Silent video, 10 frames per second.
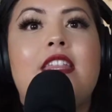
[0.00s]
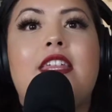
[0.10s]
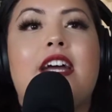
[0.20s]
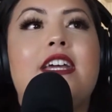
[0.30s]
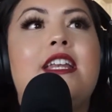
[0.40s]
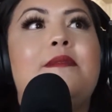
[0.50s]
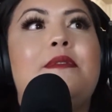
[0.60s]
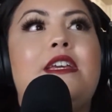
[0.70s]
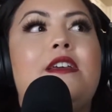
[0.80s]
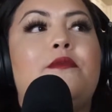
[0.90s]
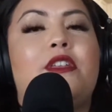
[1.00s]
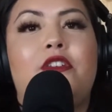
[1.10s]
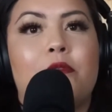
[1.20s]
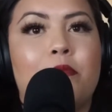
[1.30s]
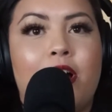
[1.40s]
that can be
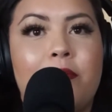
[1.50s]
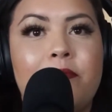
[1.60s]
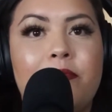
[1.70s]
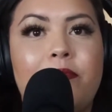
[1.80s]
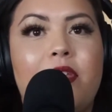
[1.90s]
with your mom,